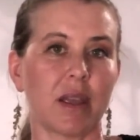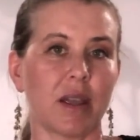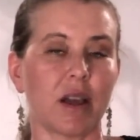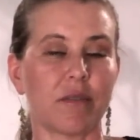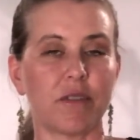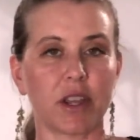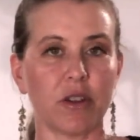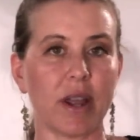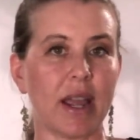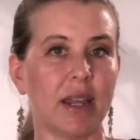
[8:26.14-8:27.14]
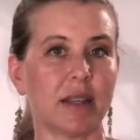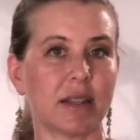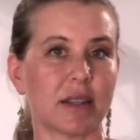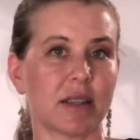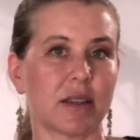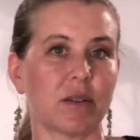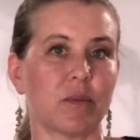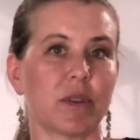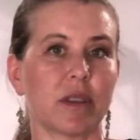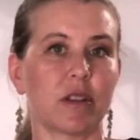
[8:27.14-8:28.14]
a figure 8
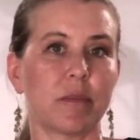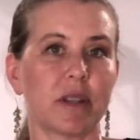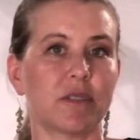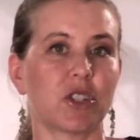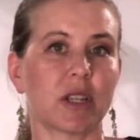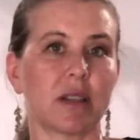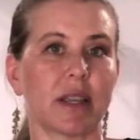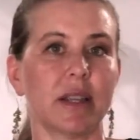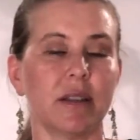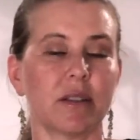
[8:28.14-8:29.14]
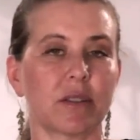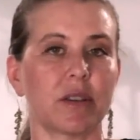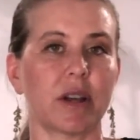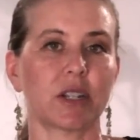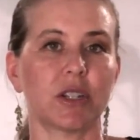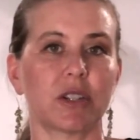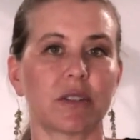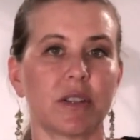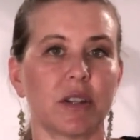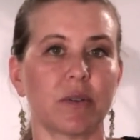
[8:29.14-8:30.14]
with a little bit of jiggling. So you're actually just,
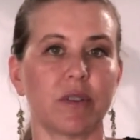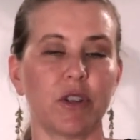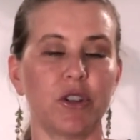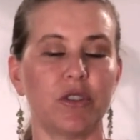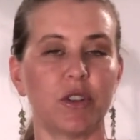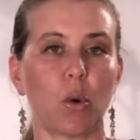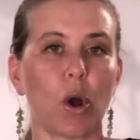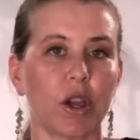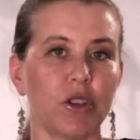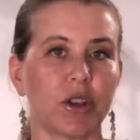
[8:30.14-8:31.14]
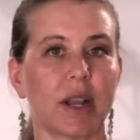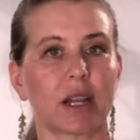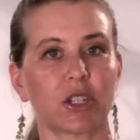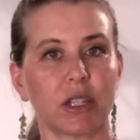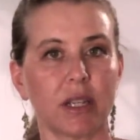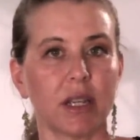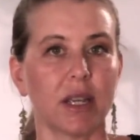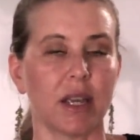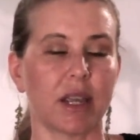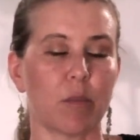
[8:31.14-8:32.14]
if you're using oil, you can actually
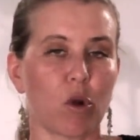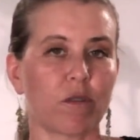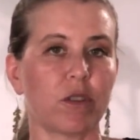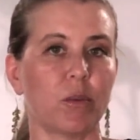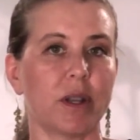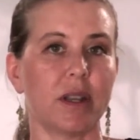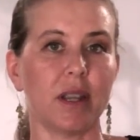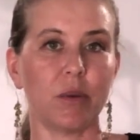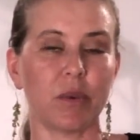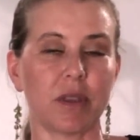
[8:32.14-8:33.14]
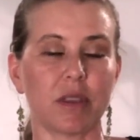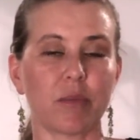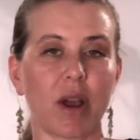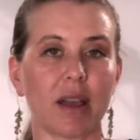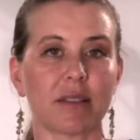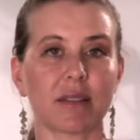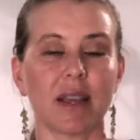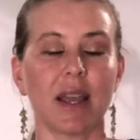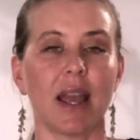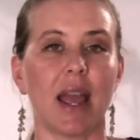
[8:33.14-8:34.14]
get more fluidity within the breast.
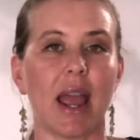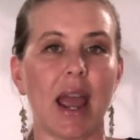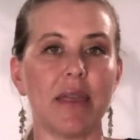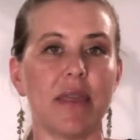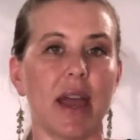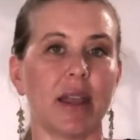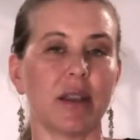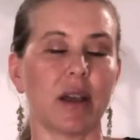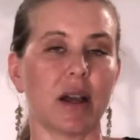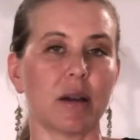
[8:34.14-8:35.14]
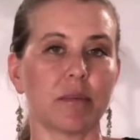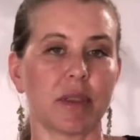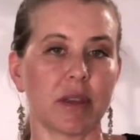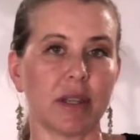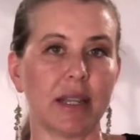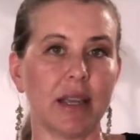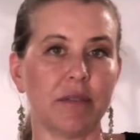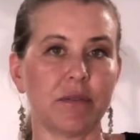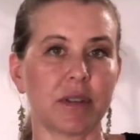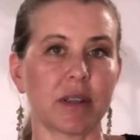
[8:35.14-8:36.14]
And then the
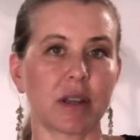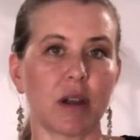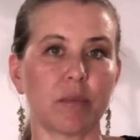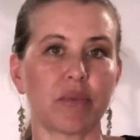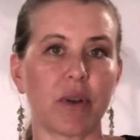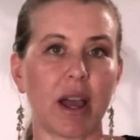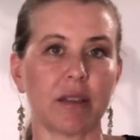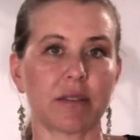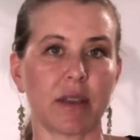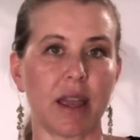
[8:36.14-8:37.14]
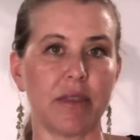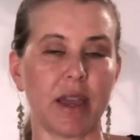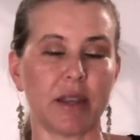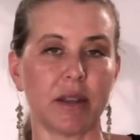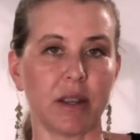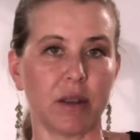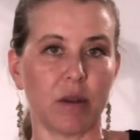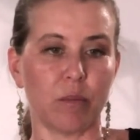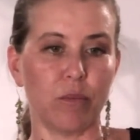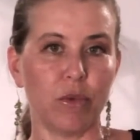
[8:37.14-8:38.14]
lift, compress, and then
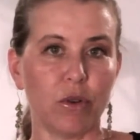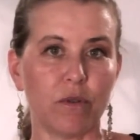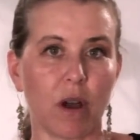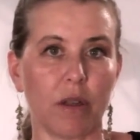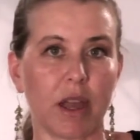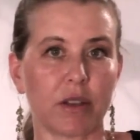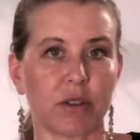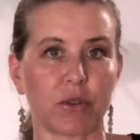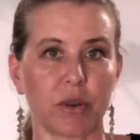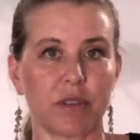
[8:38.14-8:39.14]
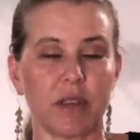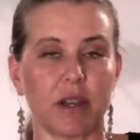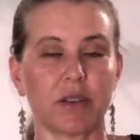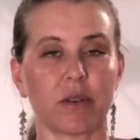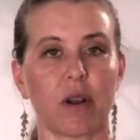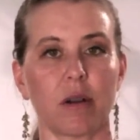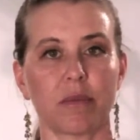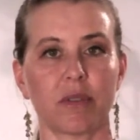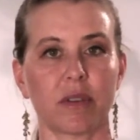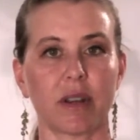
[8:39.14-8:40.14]
move all that towards the underarm. So
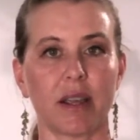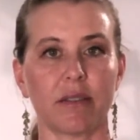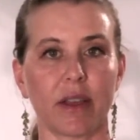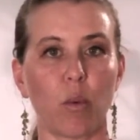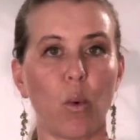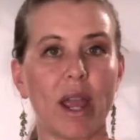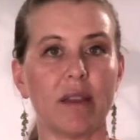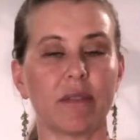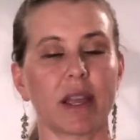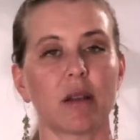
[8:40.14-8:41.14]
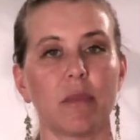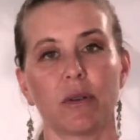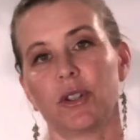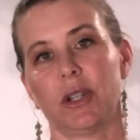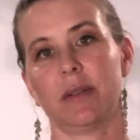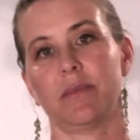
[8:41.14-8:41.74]
it's a nice like wave-like motion.